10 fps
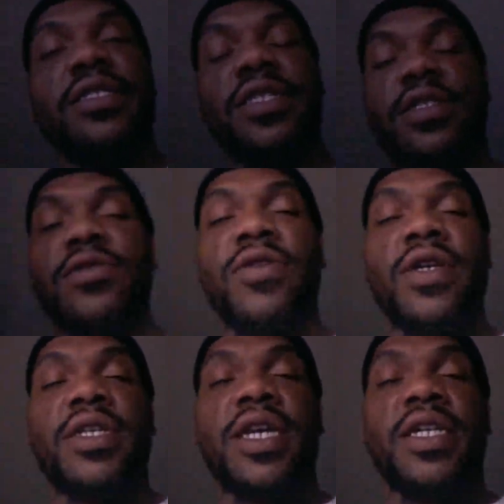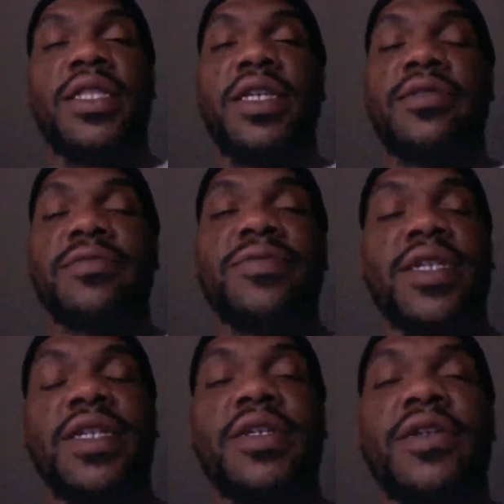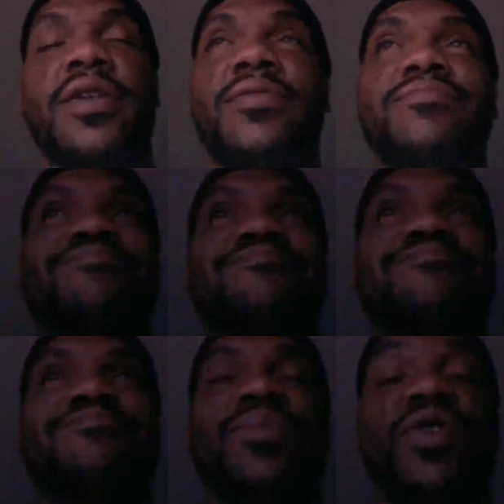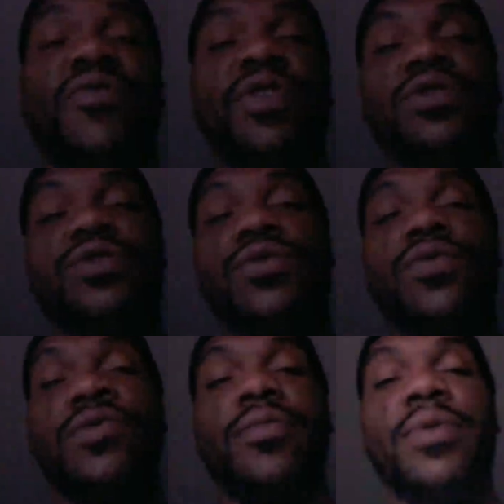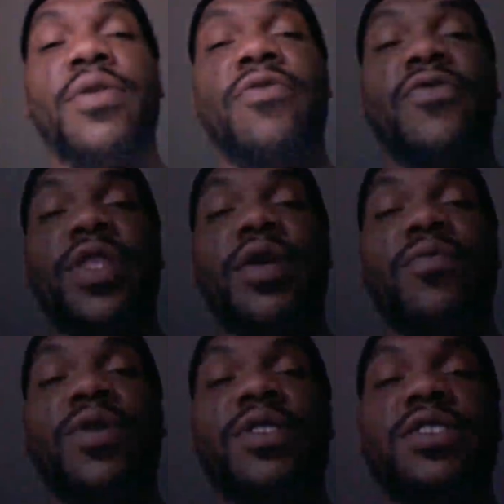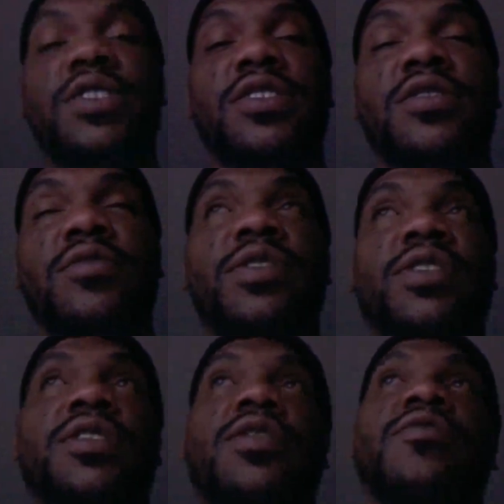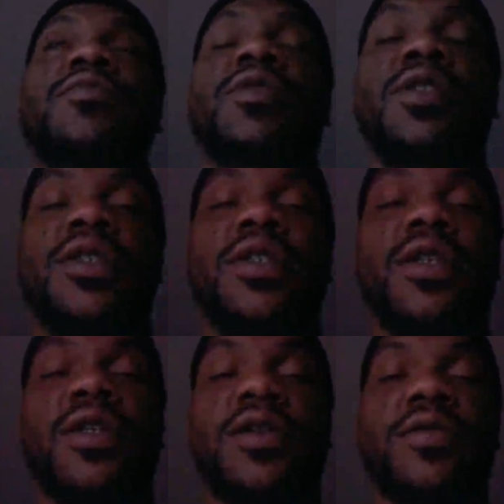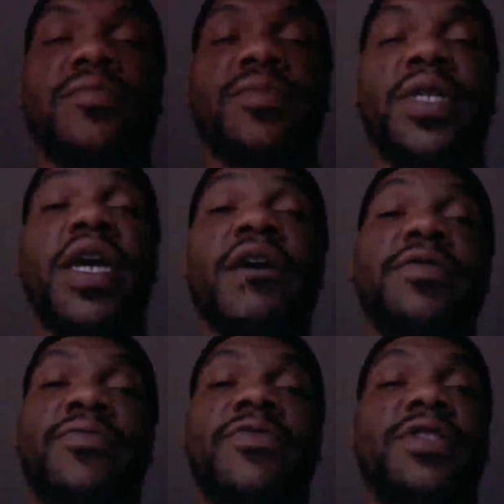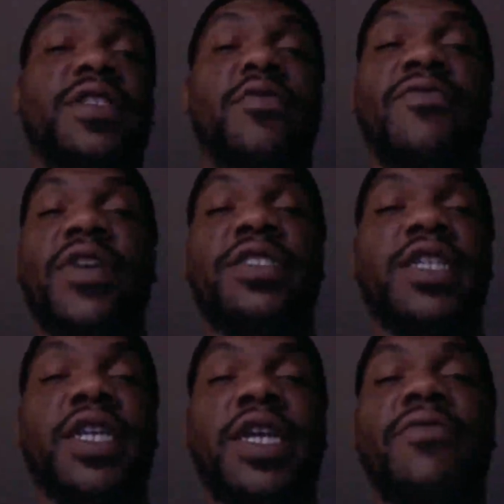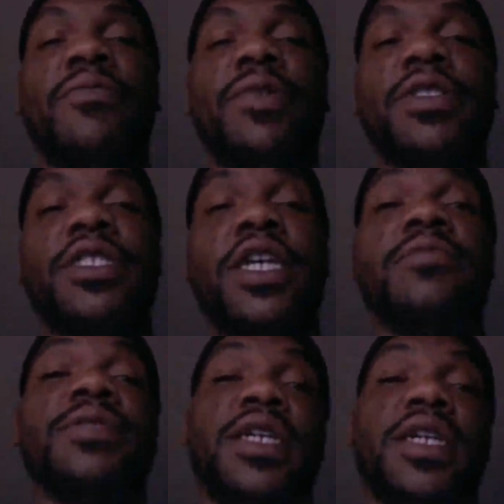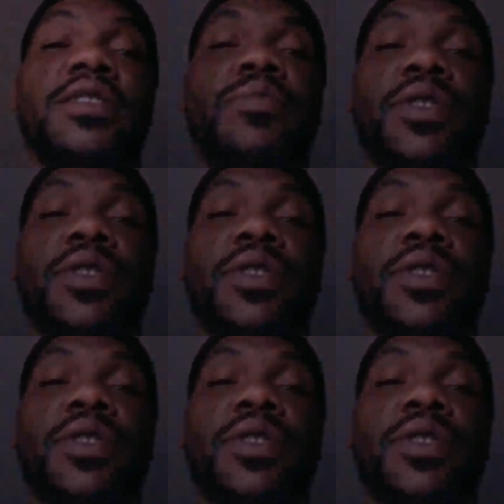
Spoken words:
It had that um, perfect storm for that one season, but still, they have some seasoned vets that came from other teams that has